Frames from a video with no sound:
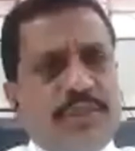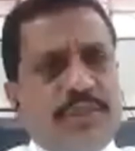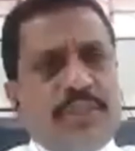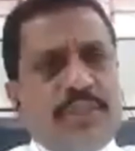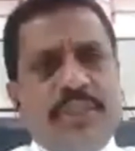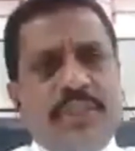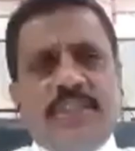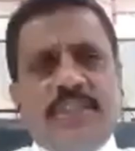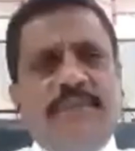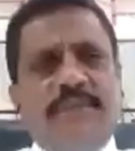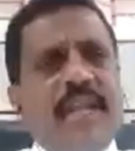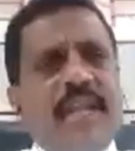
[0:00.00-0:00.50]

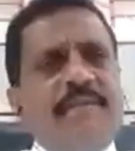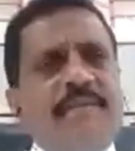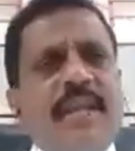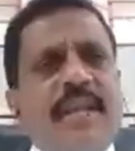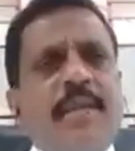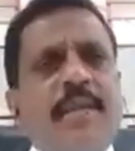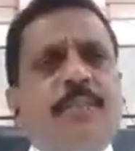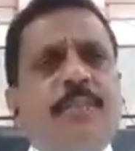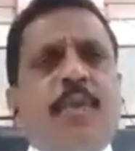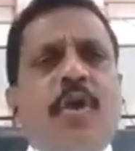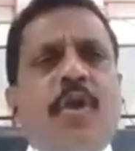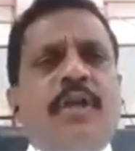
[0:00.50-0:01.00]
It's very, very
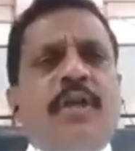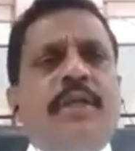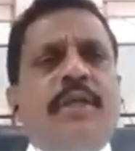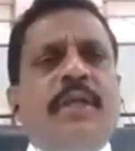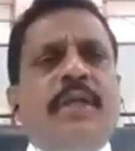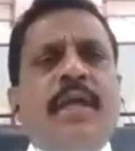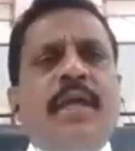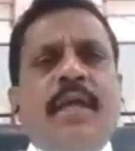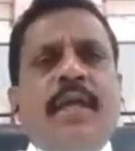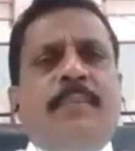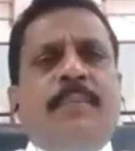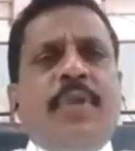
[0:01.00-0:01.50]

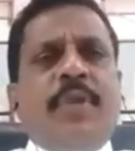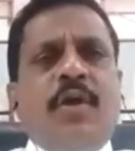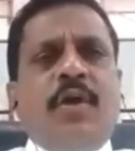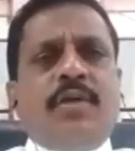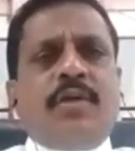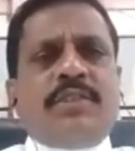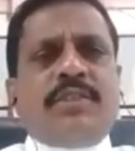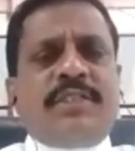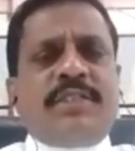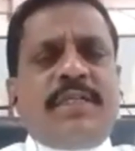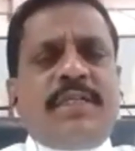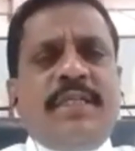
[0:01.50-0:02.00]
important
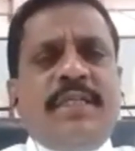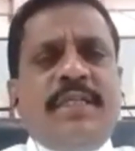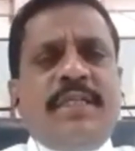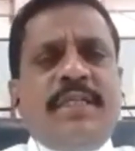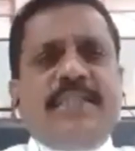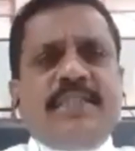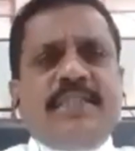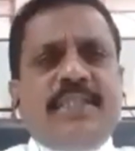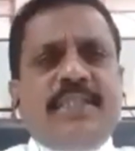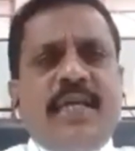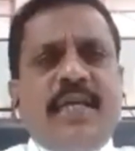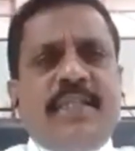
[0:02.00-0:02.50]
because
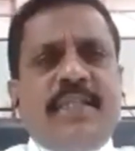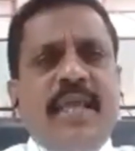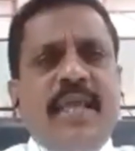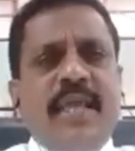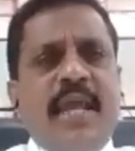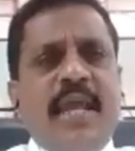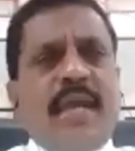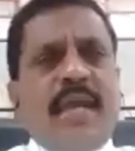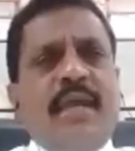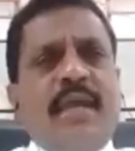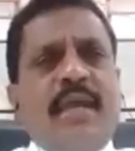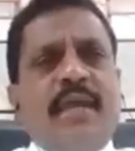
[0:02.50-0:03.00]
teachers are
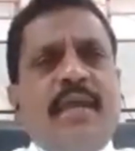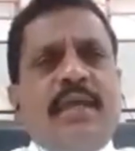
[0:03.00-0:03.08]
there